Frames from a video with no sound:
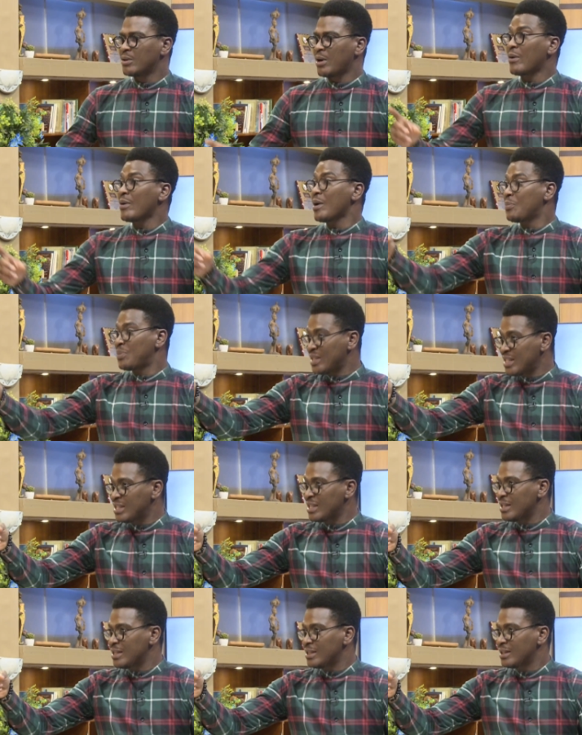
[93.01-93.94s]

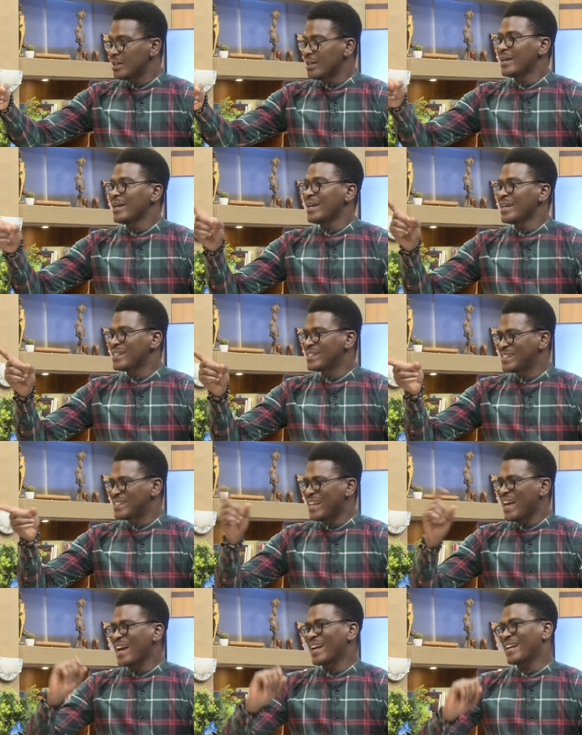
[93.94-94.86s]
R.I.P.D. Yeah, yeah
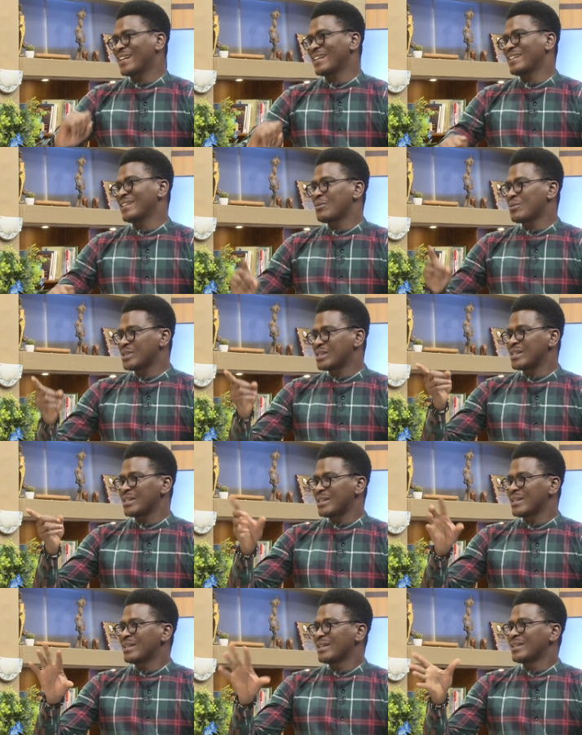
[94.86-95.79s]
exactly. It was
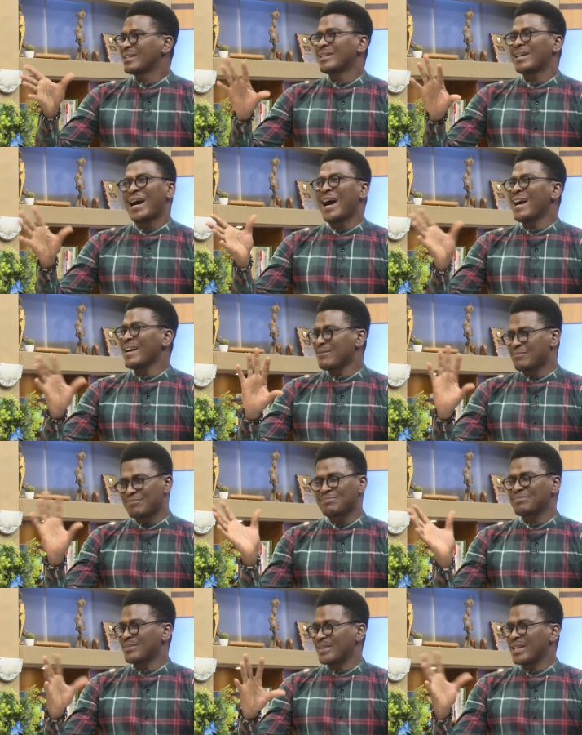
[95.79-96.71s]
police department. Rest in I,
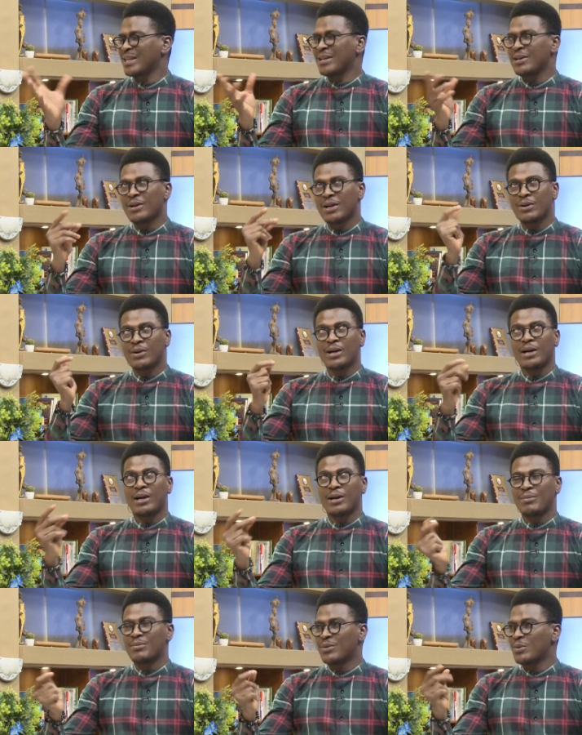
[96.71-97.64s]
department. Yeah.
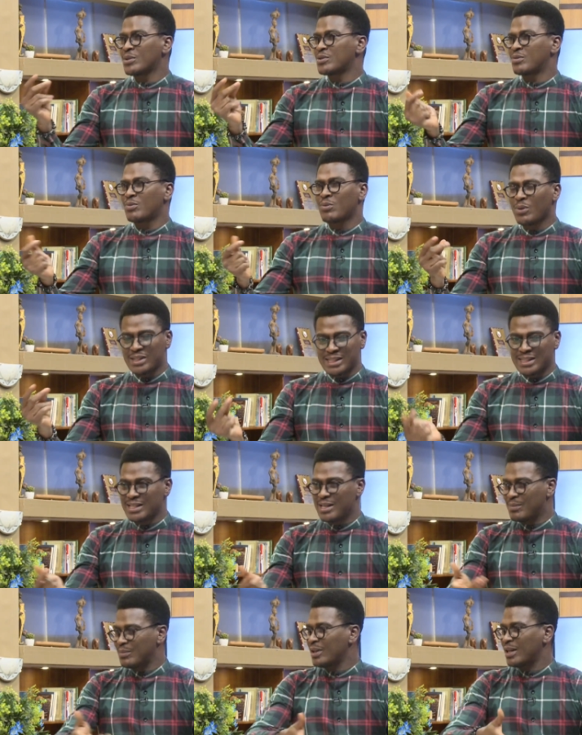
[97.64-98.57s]
Um, it was what's his
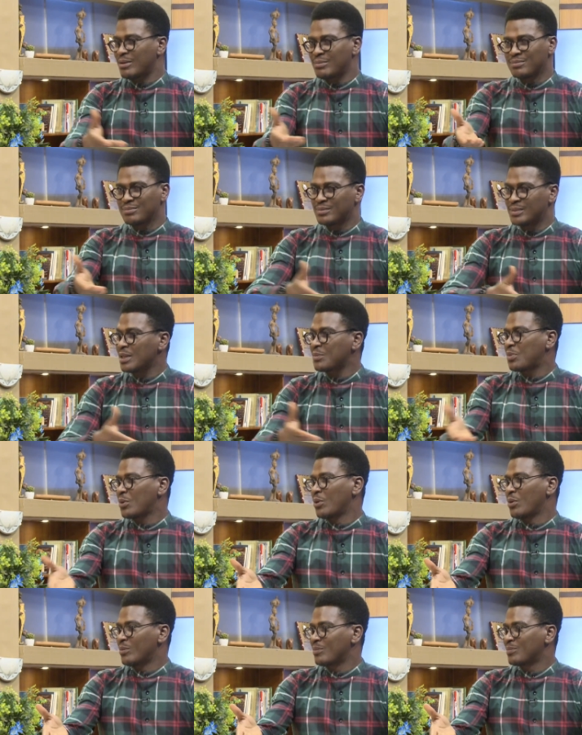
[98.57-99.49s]
name? Um,
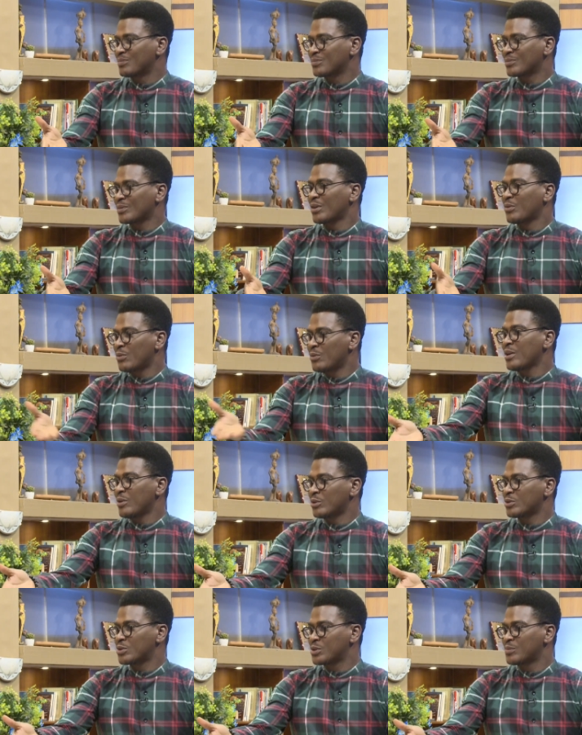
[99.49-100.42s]
Deadpool. Yeah,
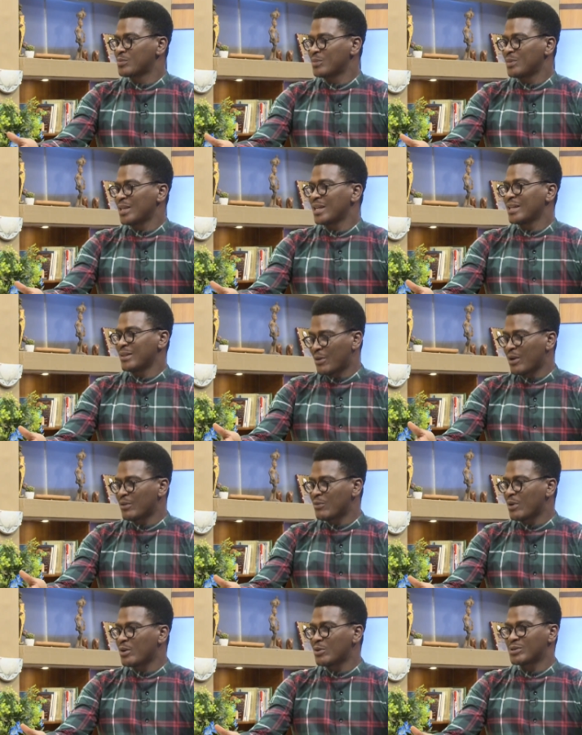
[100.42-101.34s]
Reynolds. Ryan Reynolds.
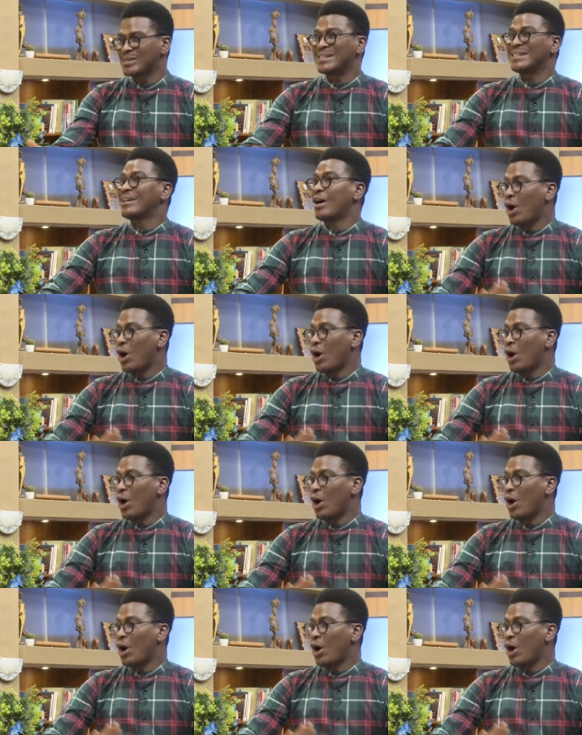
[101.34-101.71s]
Ryan Reynolds. Mm.